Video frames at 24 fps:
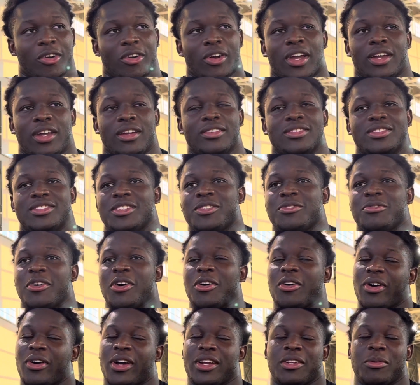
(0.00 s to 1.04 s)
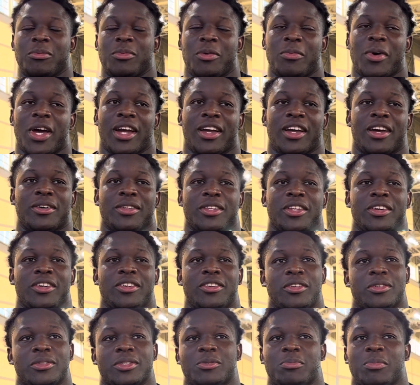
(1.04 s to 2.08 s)
Great. Just felt great to be back out there.
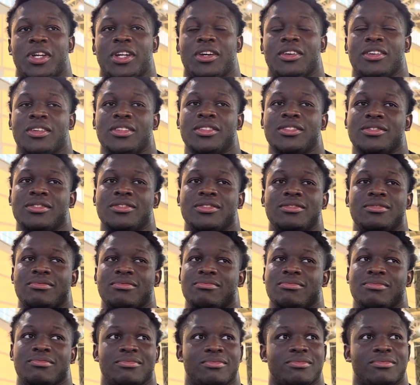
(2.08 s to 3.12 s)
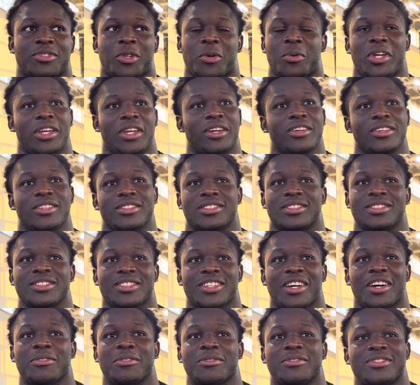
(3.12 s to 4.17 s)
You know, it's been 3 years
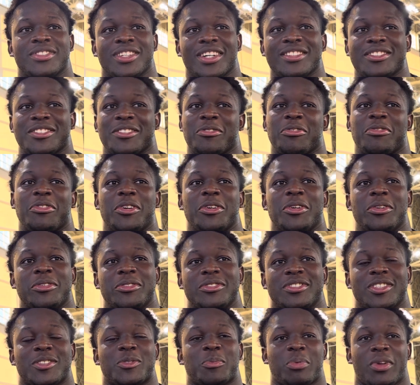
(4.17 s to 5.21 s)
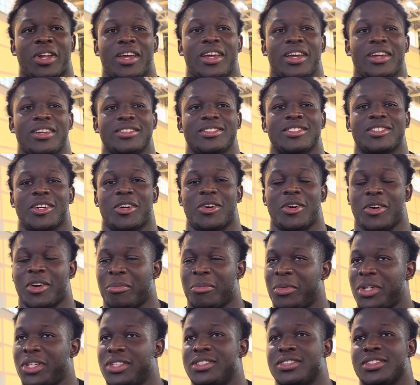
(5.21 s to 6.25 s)
since I've touched the field just playing. So, I
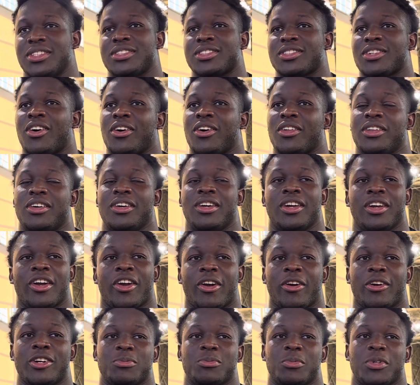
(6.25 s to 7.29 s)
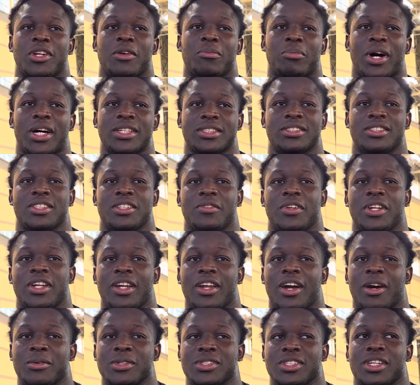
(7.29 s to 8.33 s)
mean, just all the encouragement and the positivity
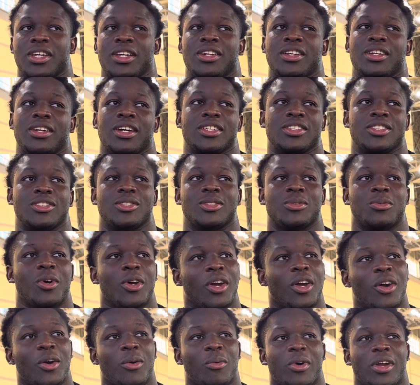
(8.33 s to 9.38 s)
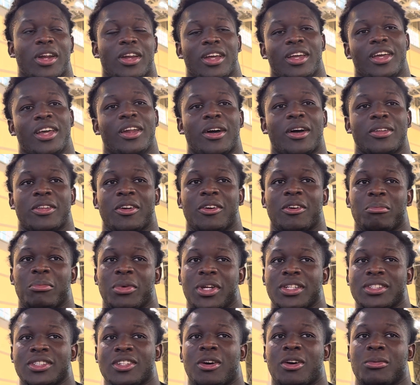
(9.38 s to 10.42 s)
that I was getting, I just wanted to get out there and
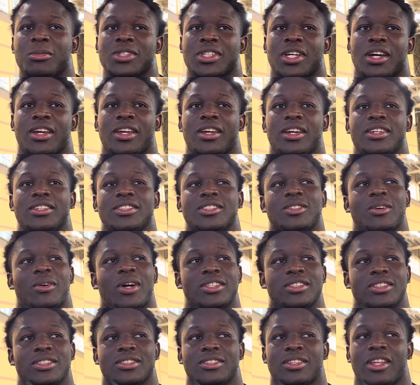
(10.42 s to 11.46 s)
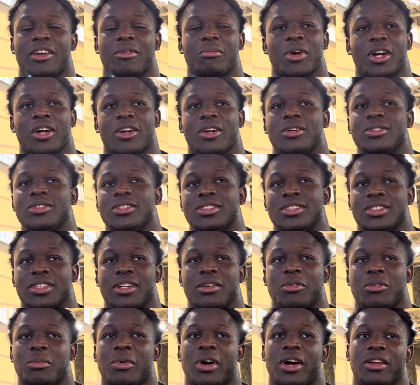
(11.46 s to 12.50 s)
be as calm as I can. So I just thank my coaches
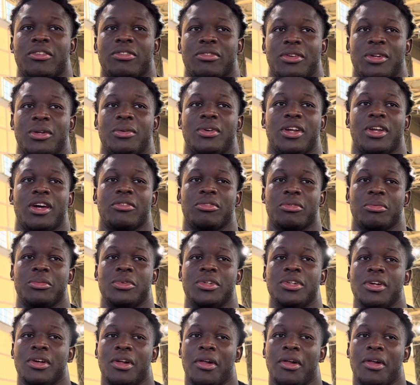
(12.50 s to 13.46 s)
and everybody for doing that for me.